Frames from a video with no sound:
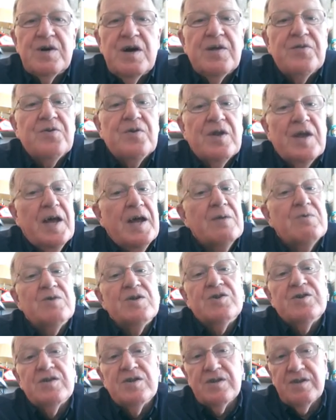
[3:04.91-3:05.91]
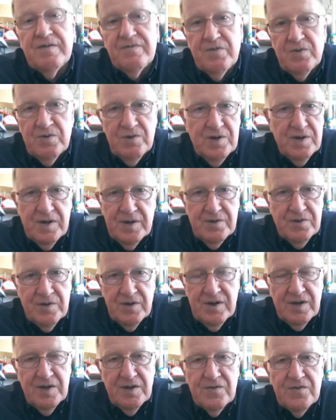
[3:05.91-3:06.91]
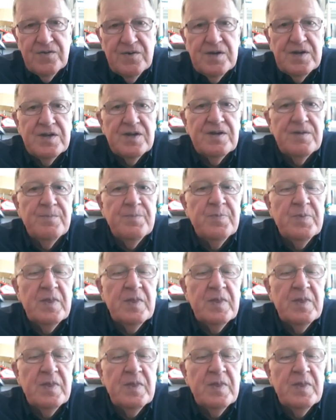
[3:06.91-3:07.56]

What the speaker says: other languages if you're in other countries.